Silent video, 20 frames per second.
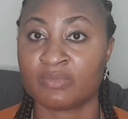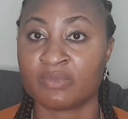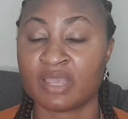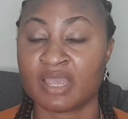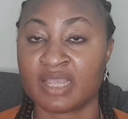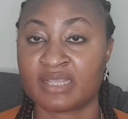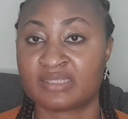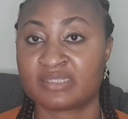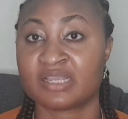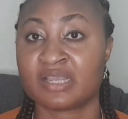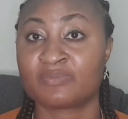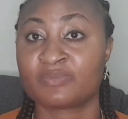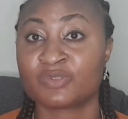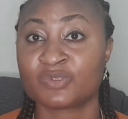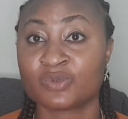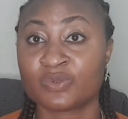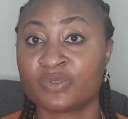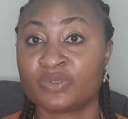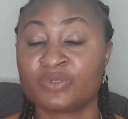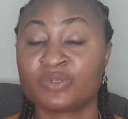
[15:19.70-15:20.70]
exam,
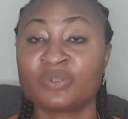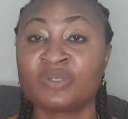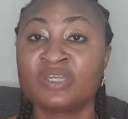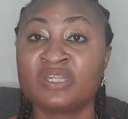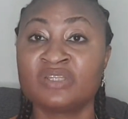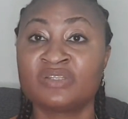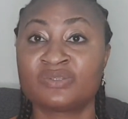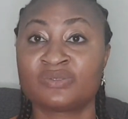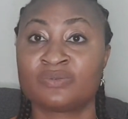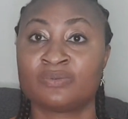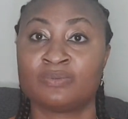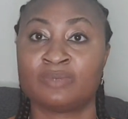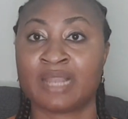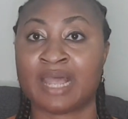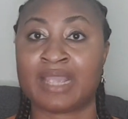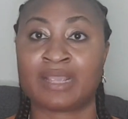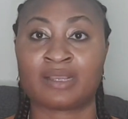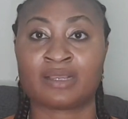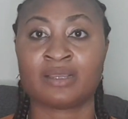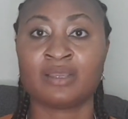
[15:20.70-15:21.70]
so you don't need to
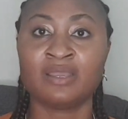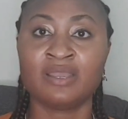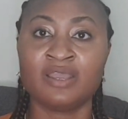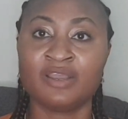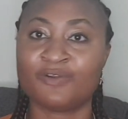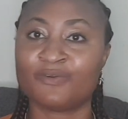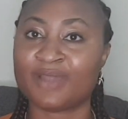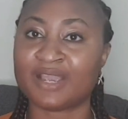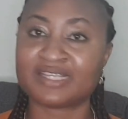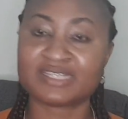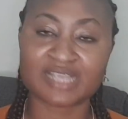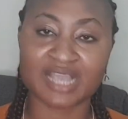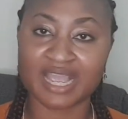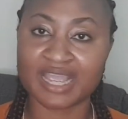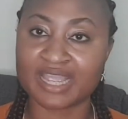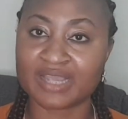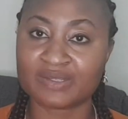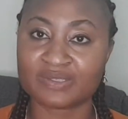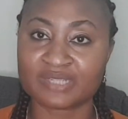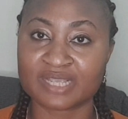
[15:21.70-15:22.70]
like write
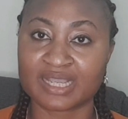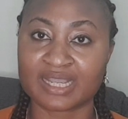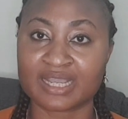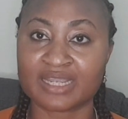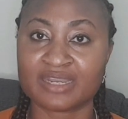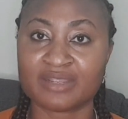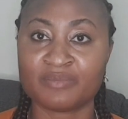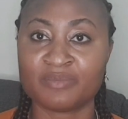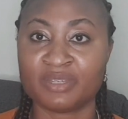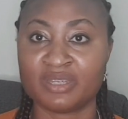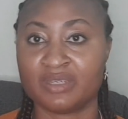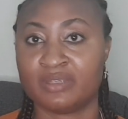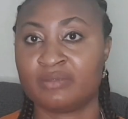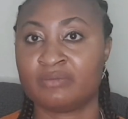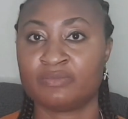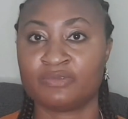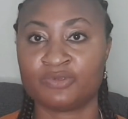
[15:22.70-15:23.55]
IELTS Academy.